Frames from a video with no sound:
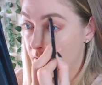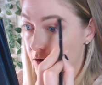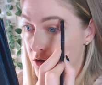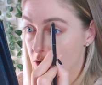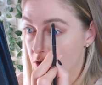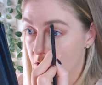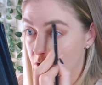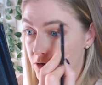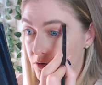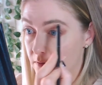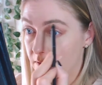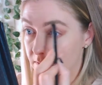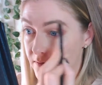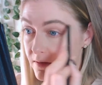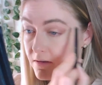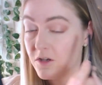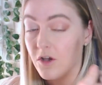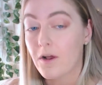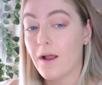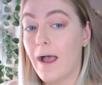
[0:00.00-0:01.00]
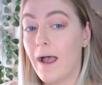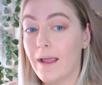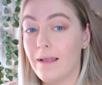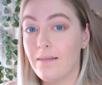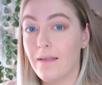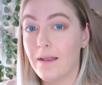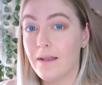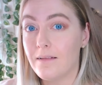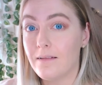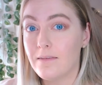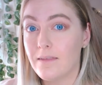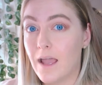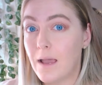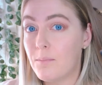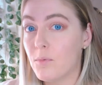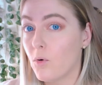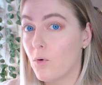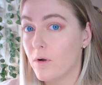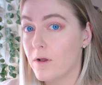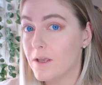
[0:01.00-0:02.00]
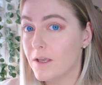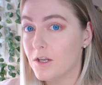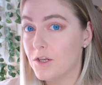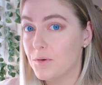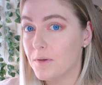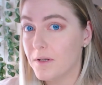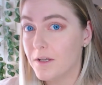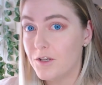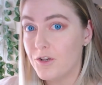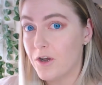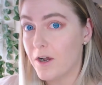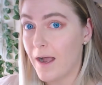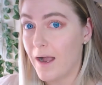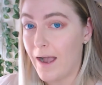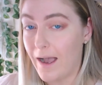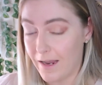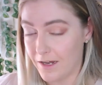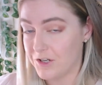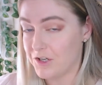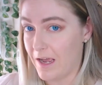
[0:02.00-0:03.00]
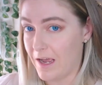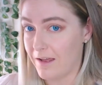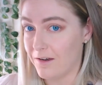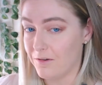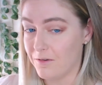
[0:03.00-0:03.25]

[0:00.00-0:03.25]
You can do this in your highlighting step, or you can do it in your eyeshadow